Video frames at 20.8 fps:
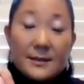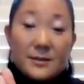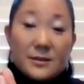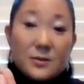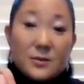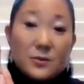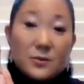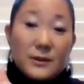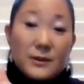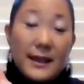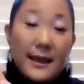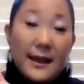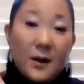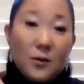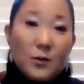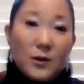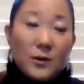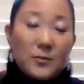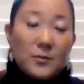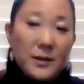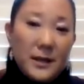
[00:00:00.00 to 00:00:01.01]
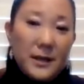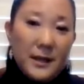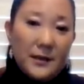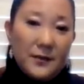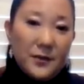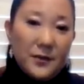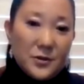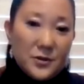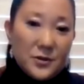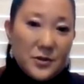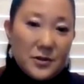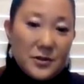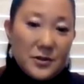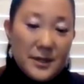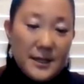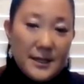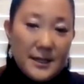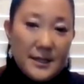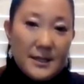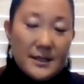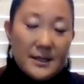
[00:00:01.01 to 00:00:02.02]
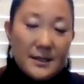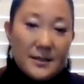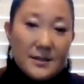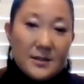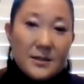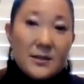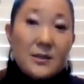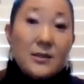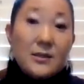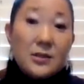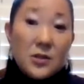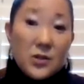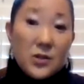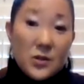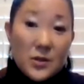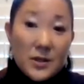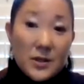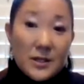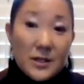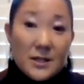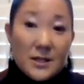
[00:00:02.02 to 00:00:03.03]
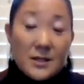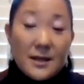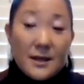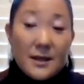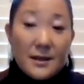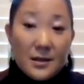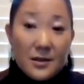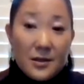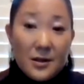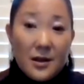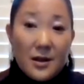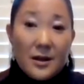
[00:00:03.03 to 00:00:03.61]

And so now what behaviors are needed to encourage that